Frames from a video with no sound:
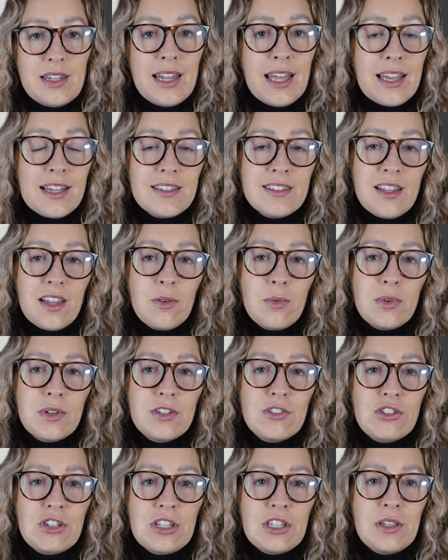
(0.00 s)
Next, I want
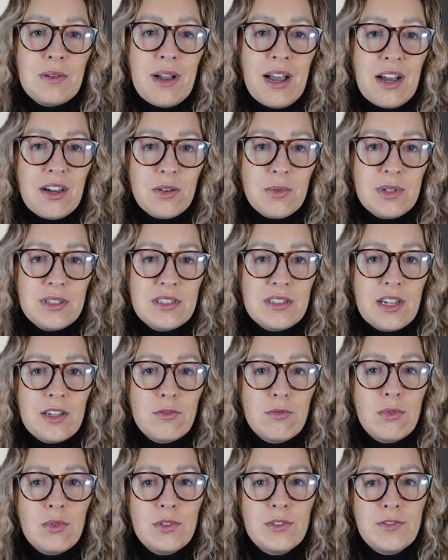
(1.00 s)
to show you how to
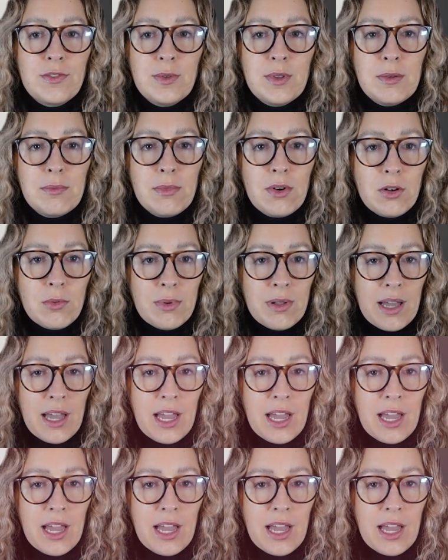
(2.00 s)
assign roles from the mobile